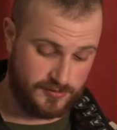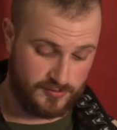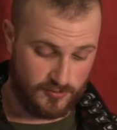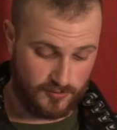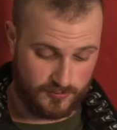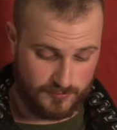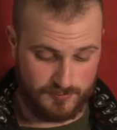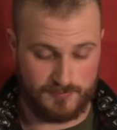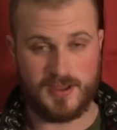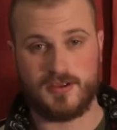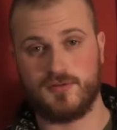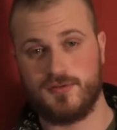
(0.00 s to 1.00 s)
So,
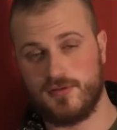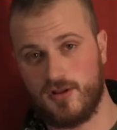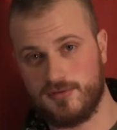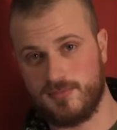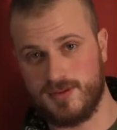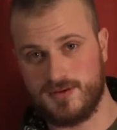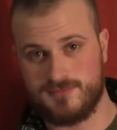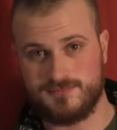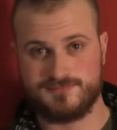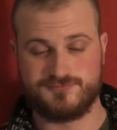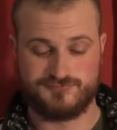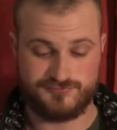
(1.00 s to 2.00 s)
Michael Saltzman,
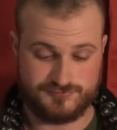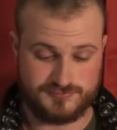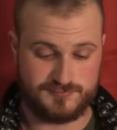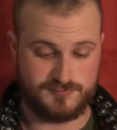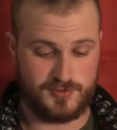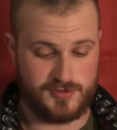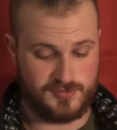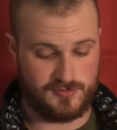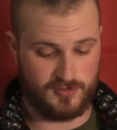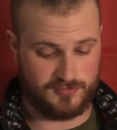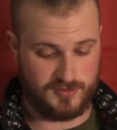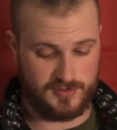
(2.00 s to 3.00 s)
pretty
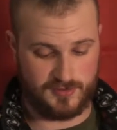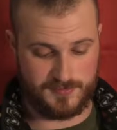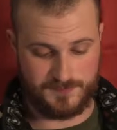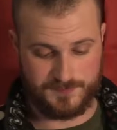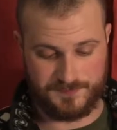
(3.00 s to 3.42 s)
salty here.